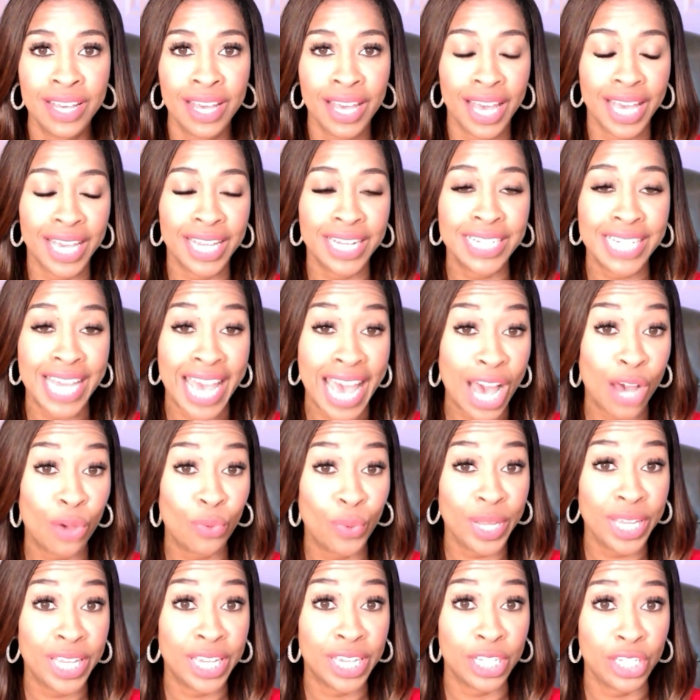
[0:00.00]
and how
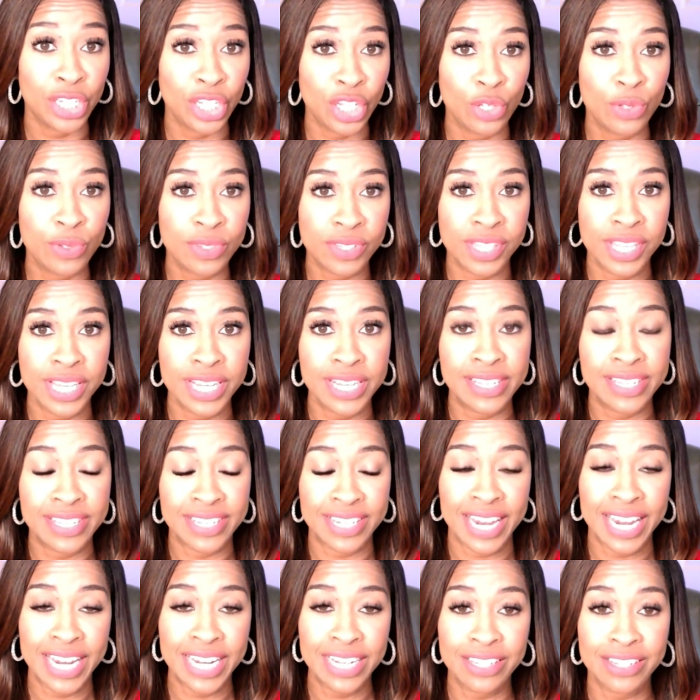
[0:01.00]
we can use these
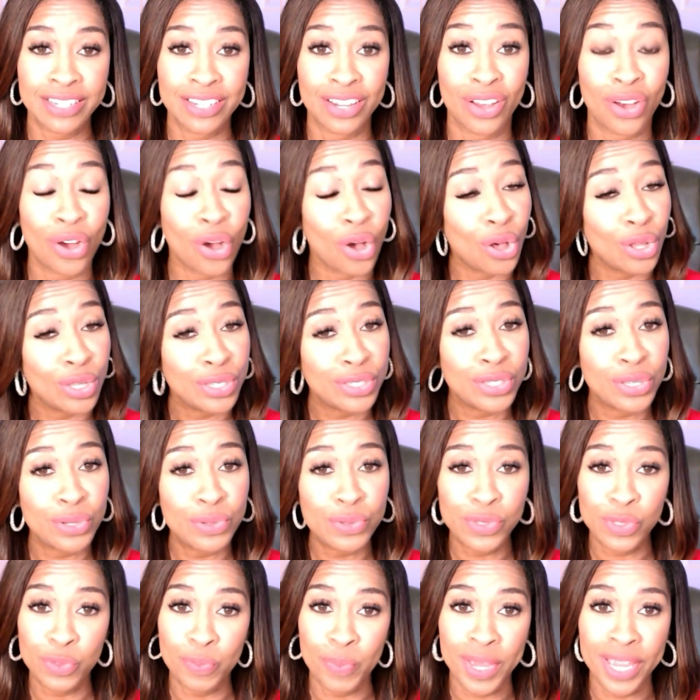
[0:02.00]
states to also
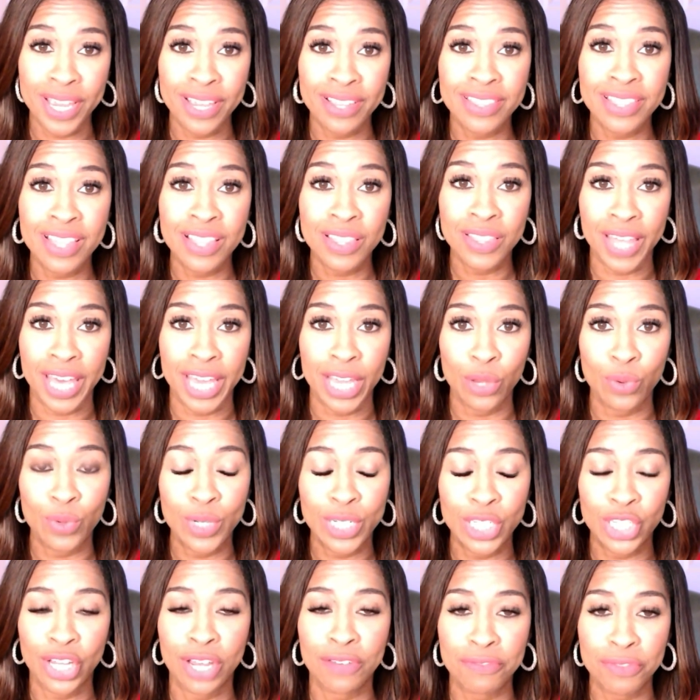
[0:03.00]
speak the
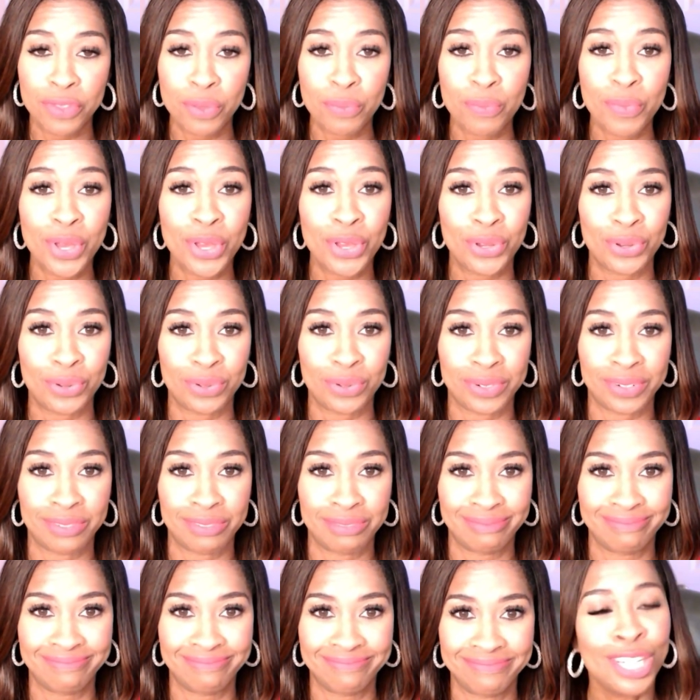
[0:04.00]
language of the moon.
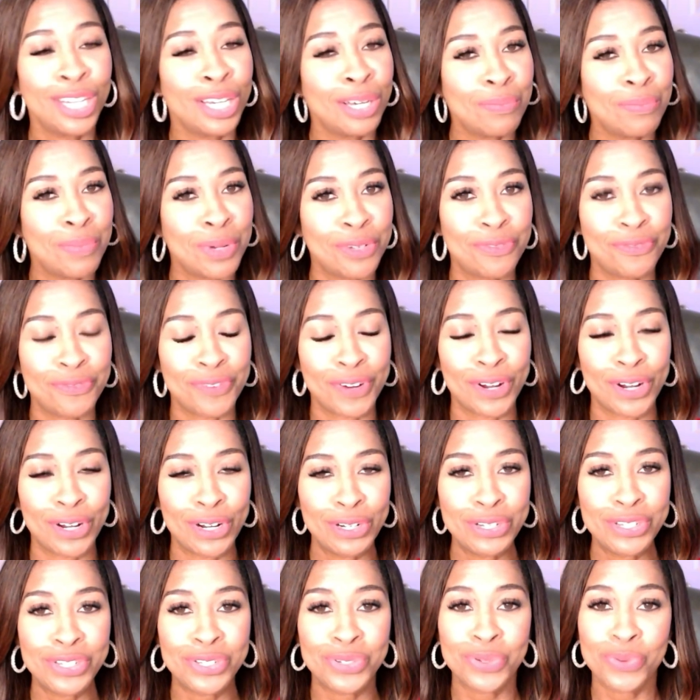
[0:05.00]
But
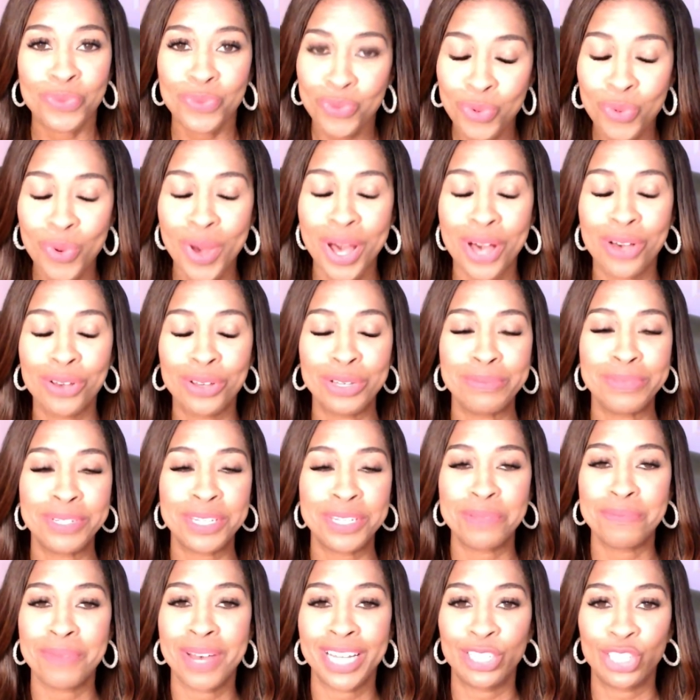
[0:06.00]
first, welcome
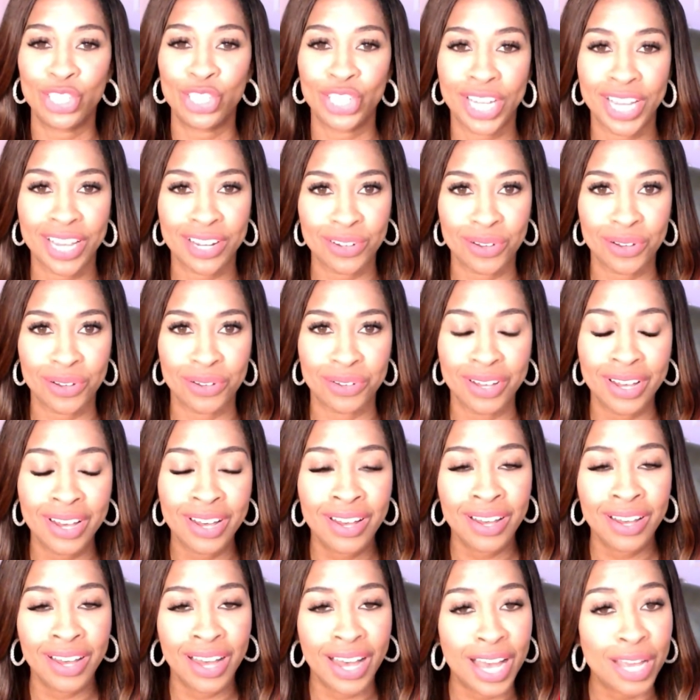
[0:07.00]
to my channel.
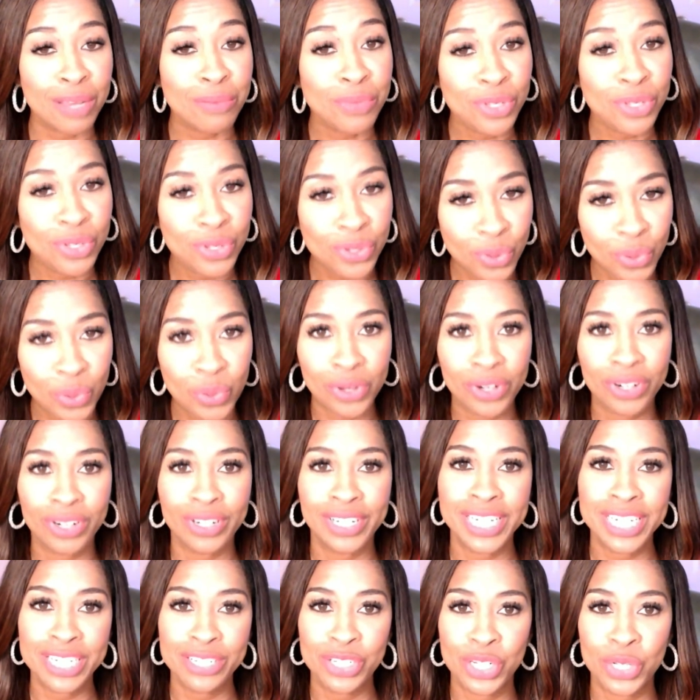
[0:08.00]
I'm your
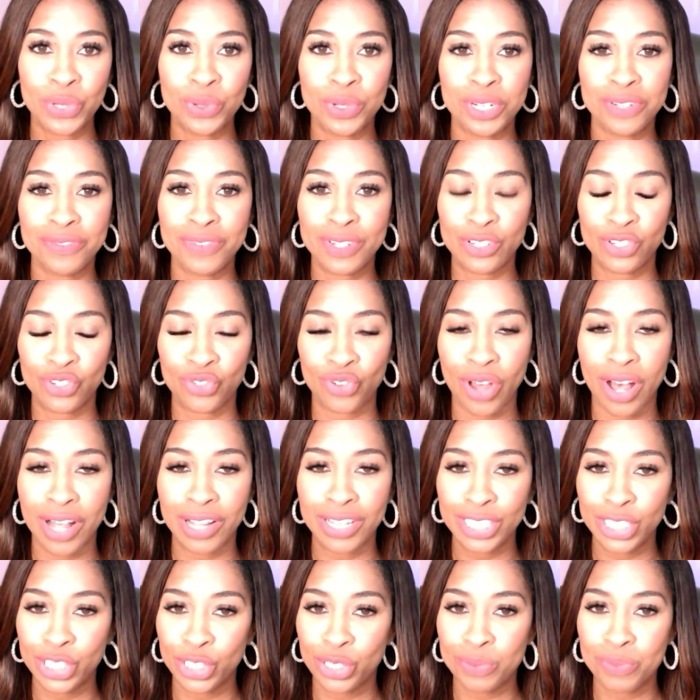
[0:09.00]
intuitive
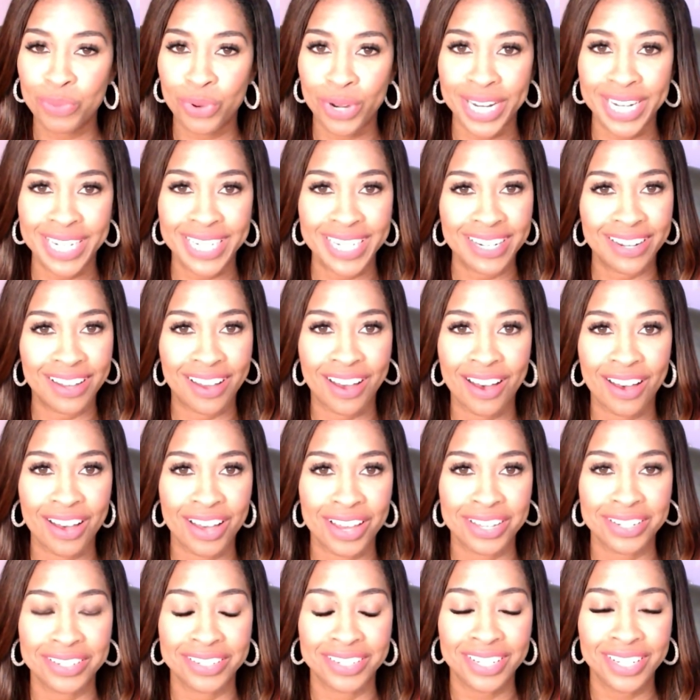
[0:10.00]
astrologer, Brandy
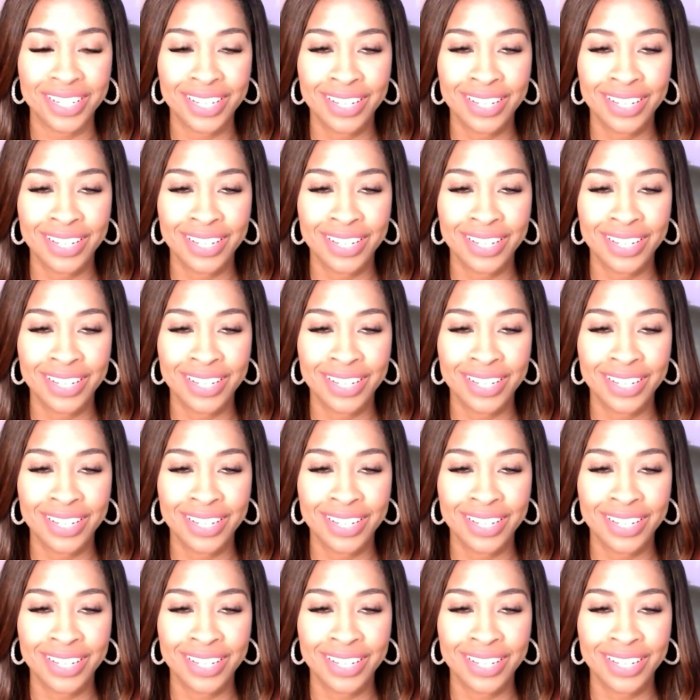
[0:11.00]
Kahn.